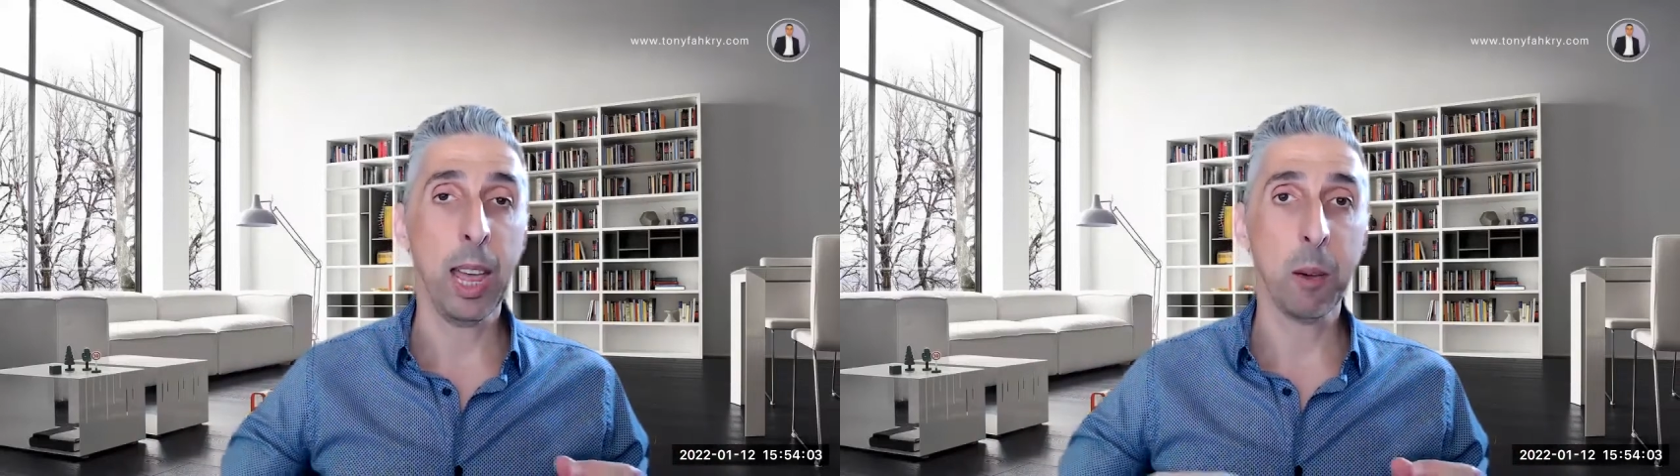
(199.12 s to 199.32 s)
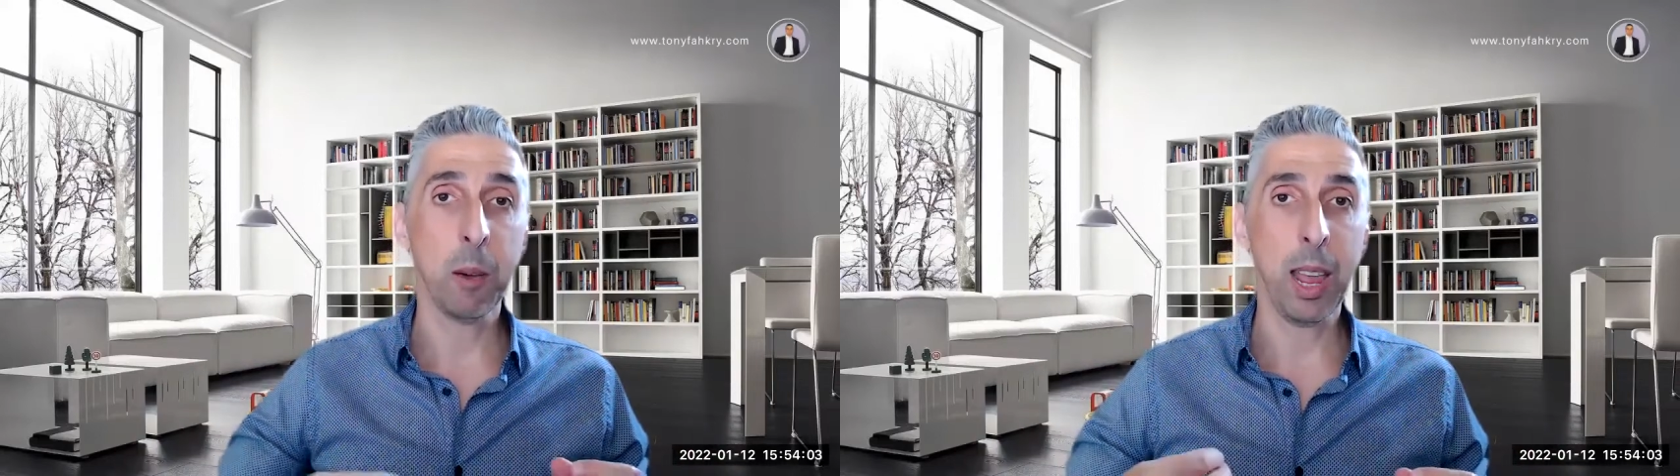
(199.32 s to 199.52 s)

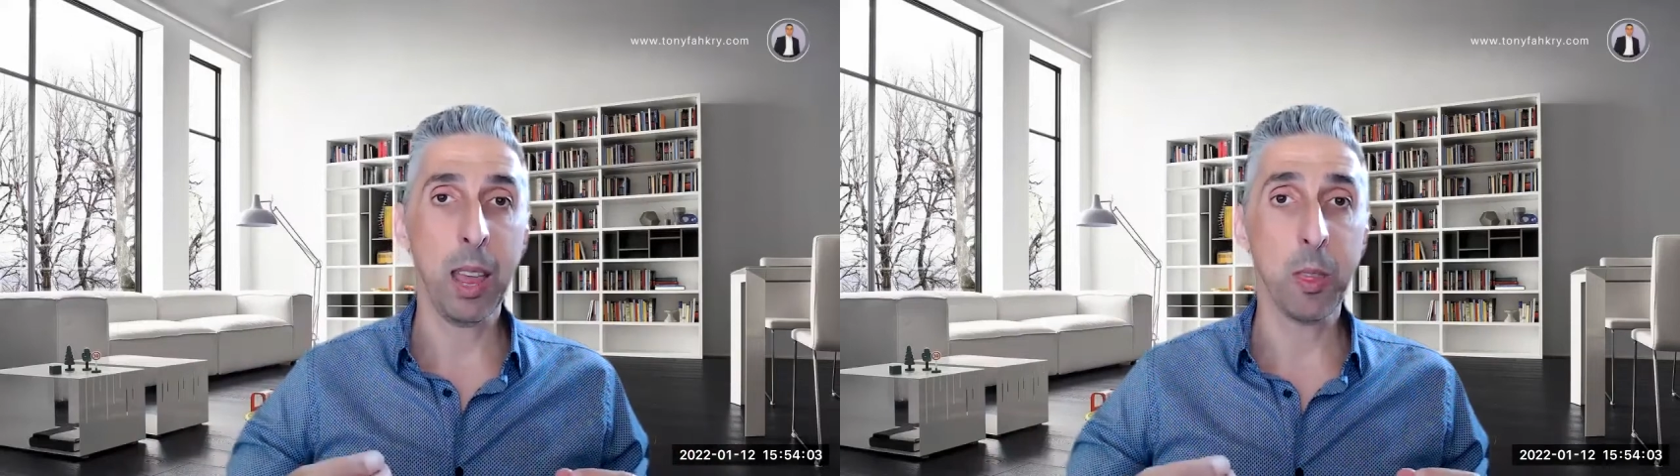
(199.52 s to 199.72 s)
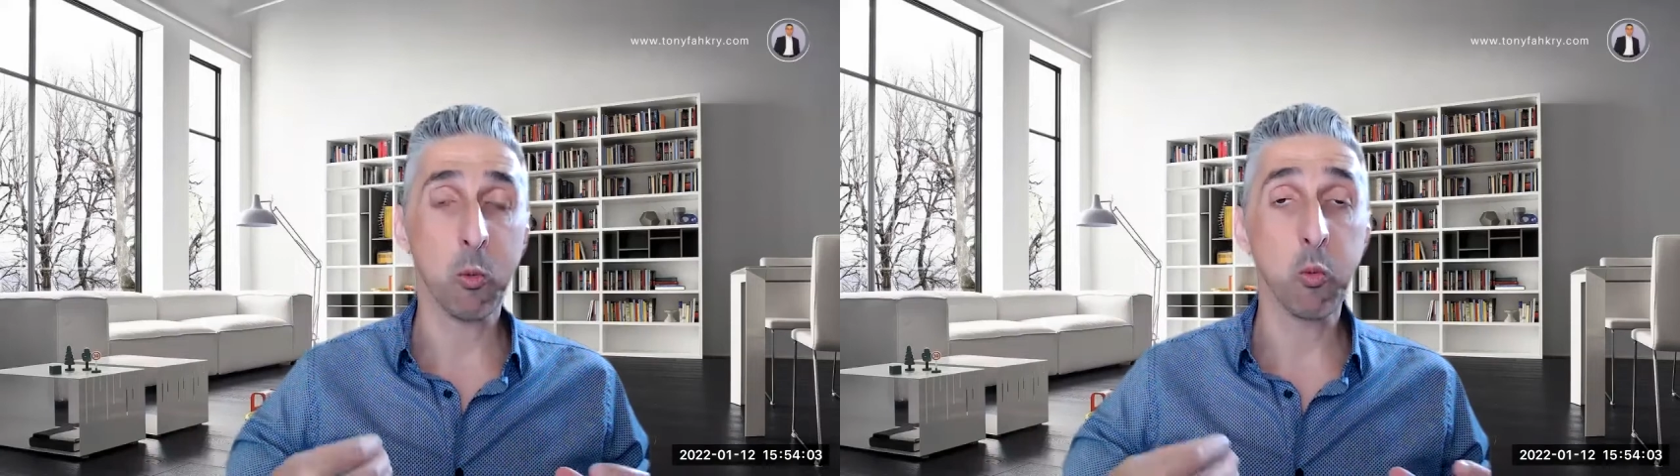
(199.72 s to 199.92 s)
um,
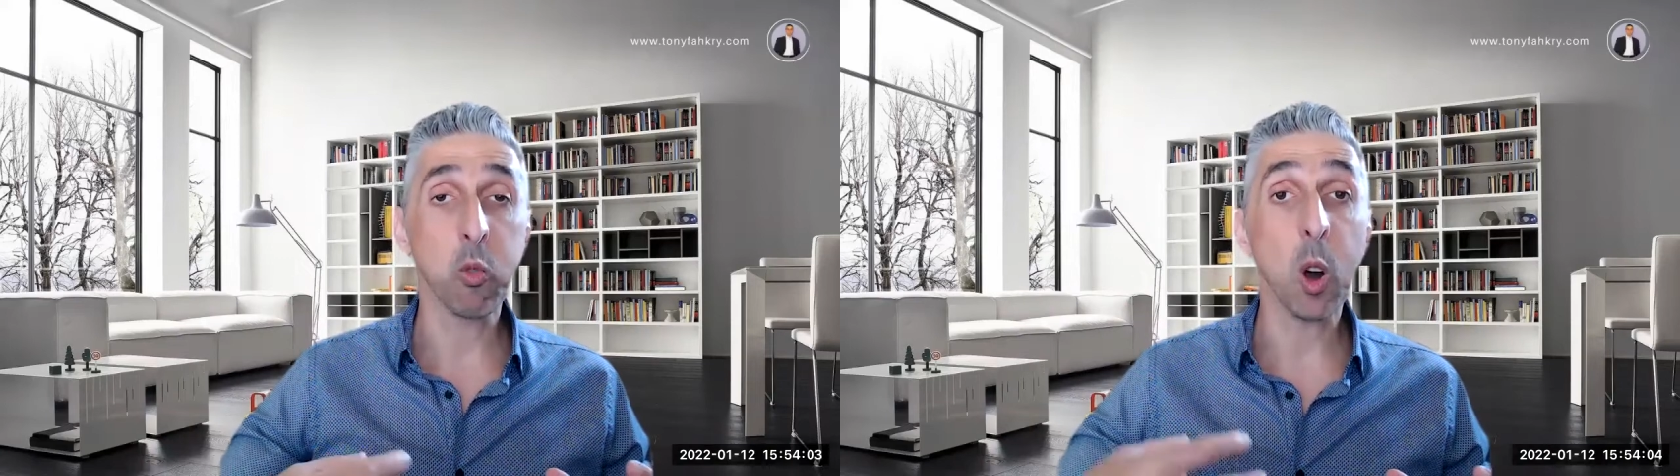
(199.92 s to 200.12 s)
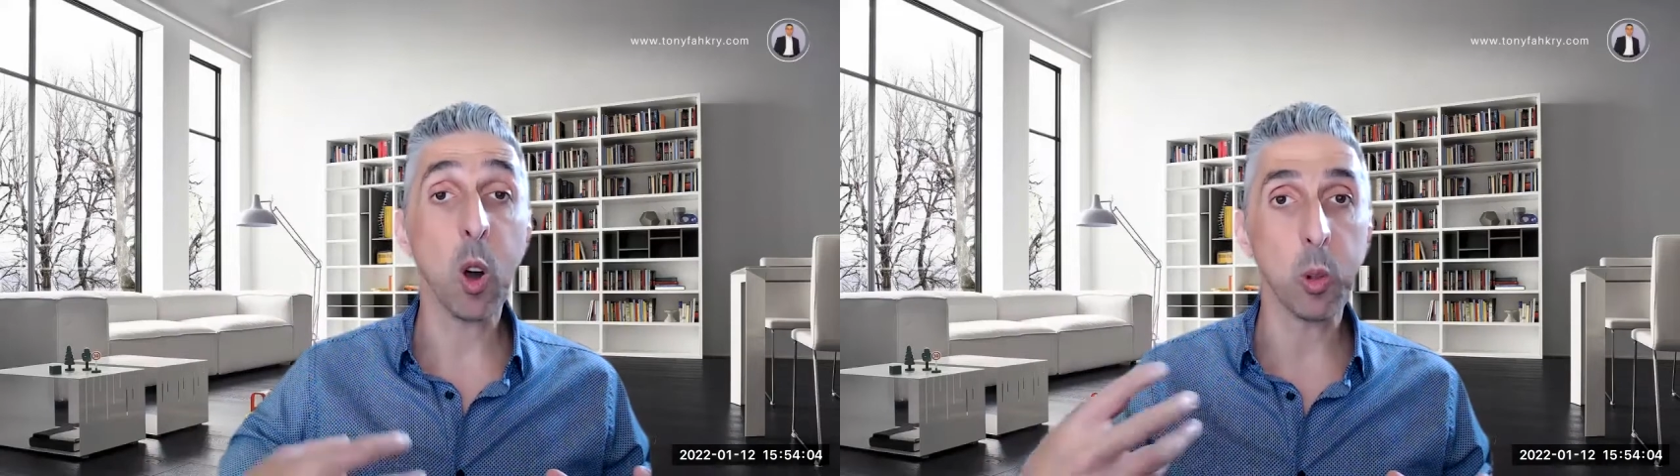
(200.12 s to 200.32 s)
and the
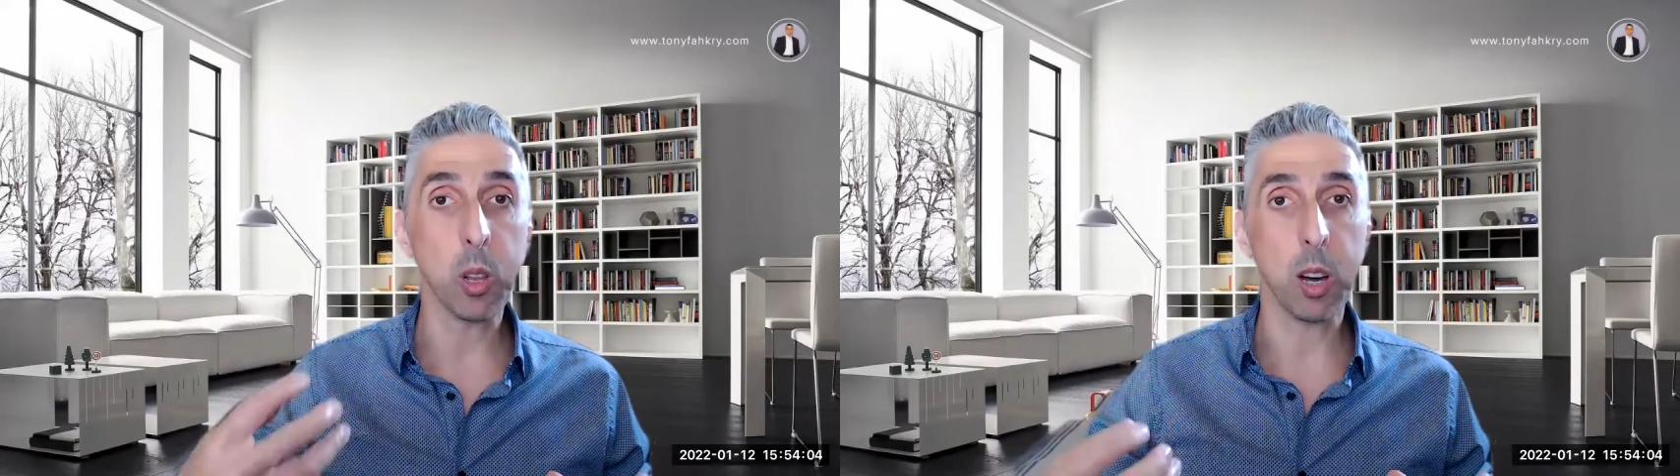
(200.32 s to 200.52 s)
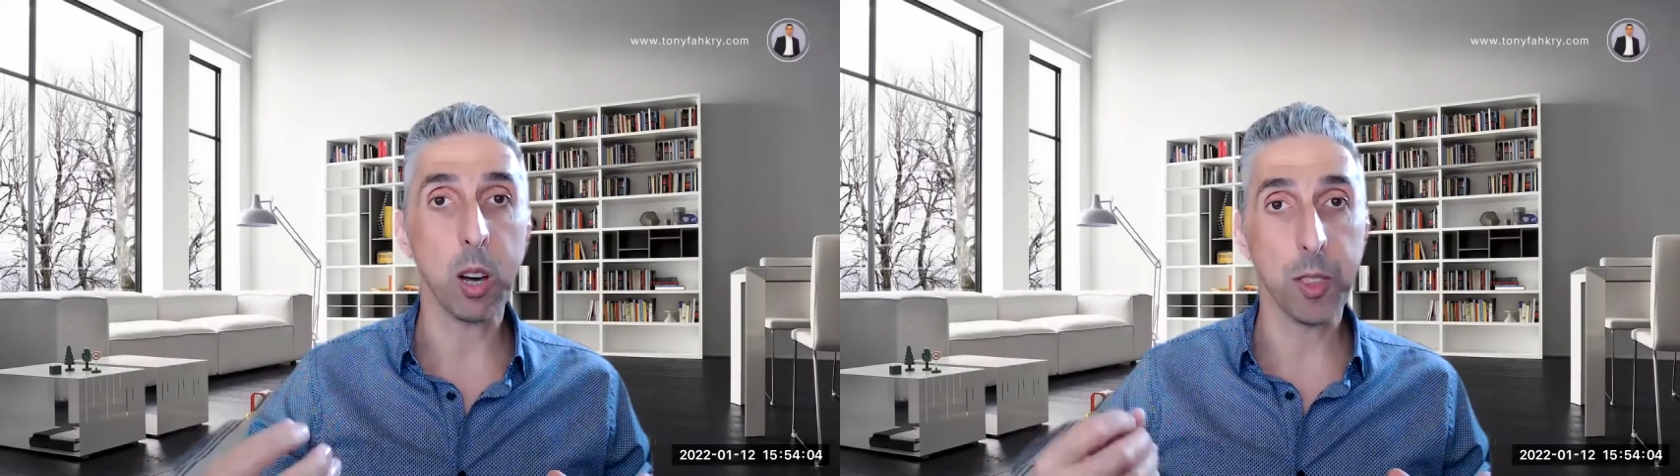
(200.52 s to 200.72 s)
role
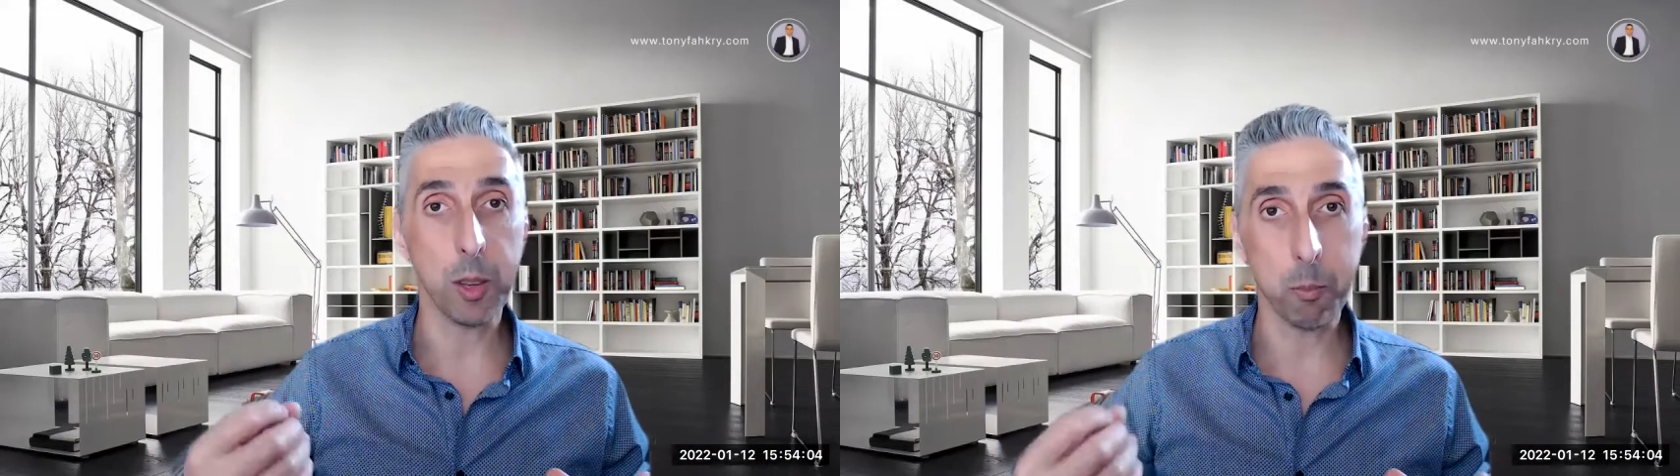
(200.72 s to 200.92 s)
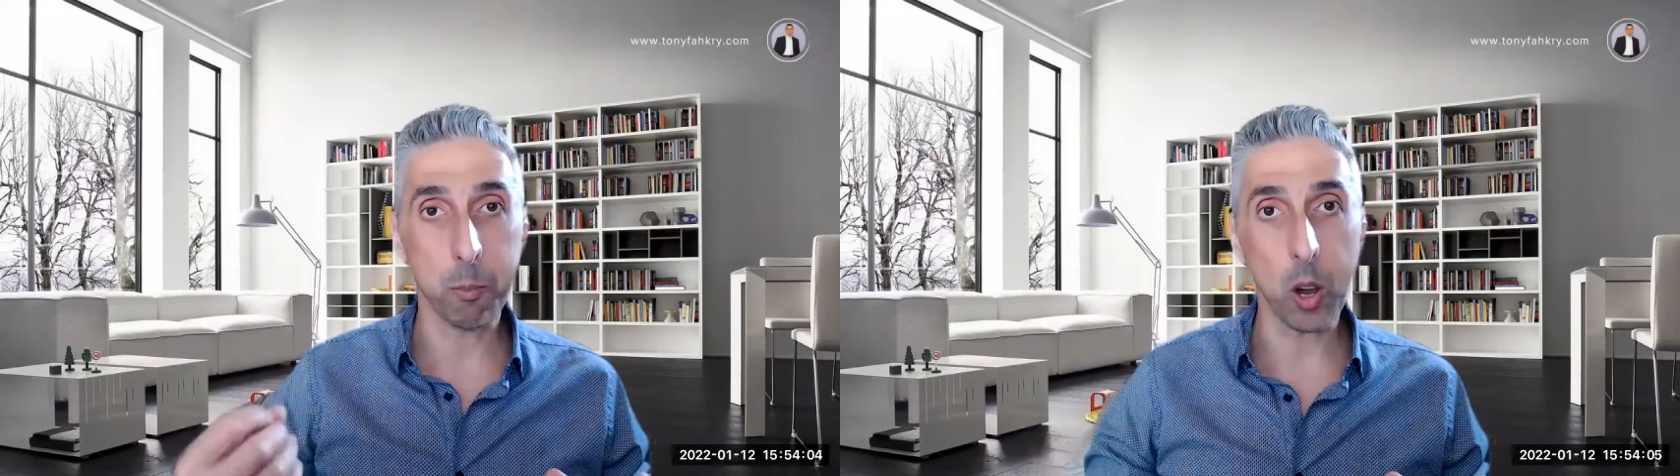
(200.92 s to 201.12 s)
of
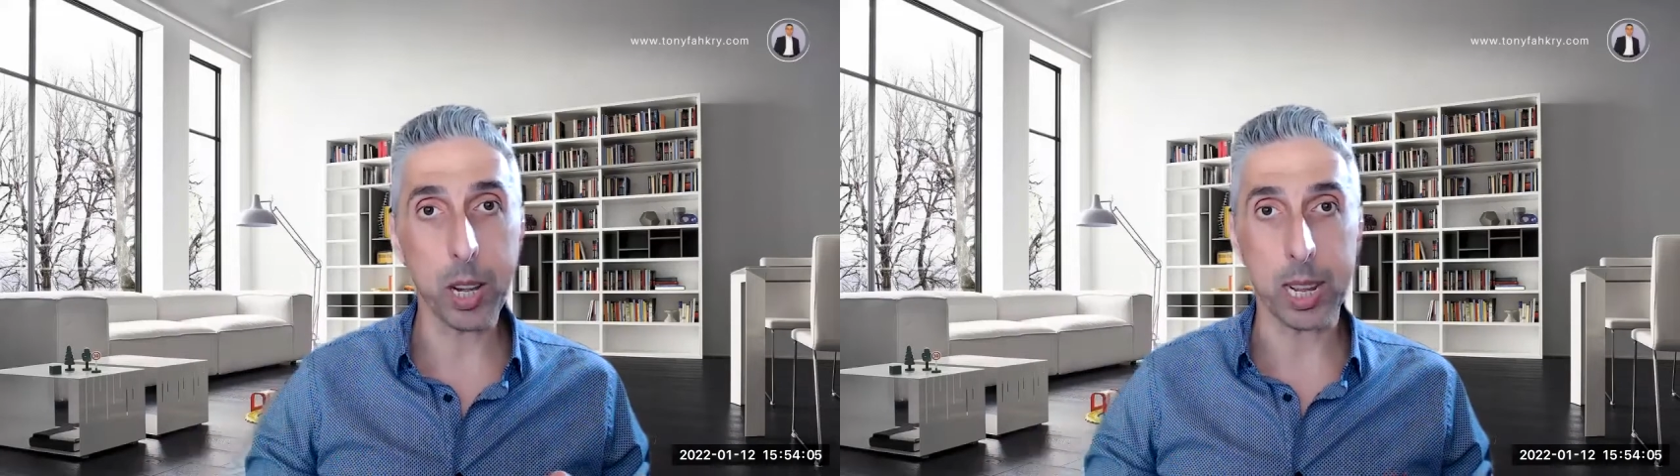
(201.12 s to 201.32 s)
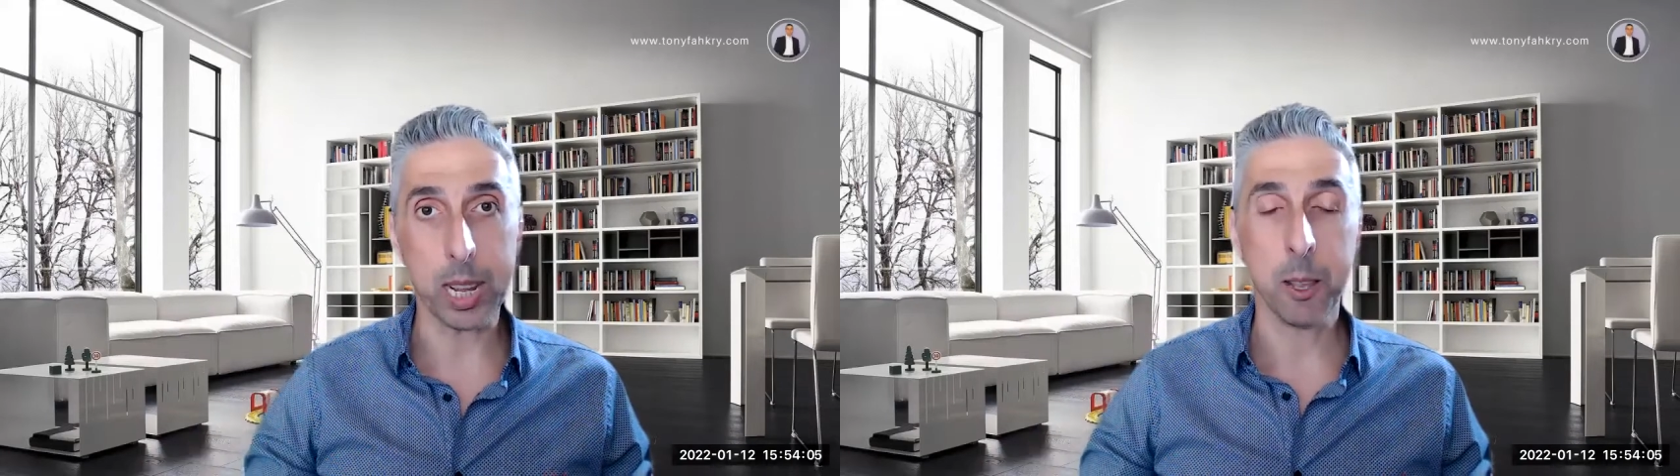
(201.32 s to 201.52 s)
the
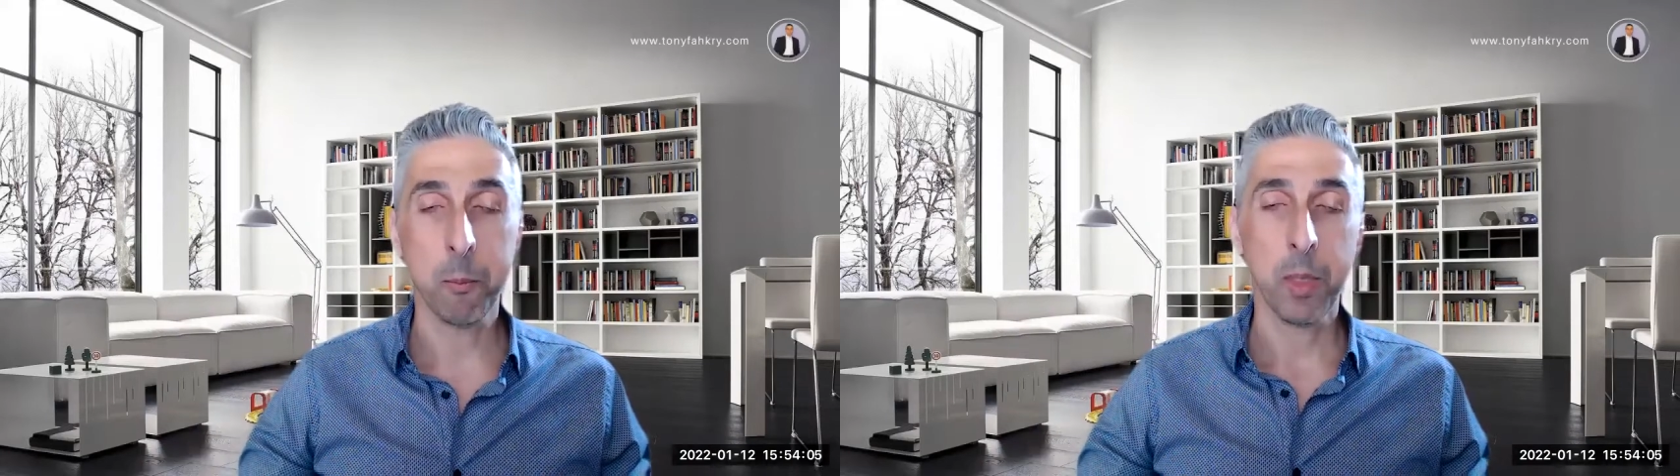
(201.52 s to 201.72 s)
body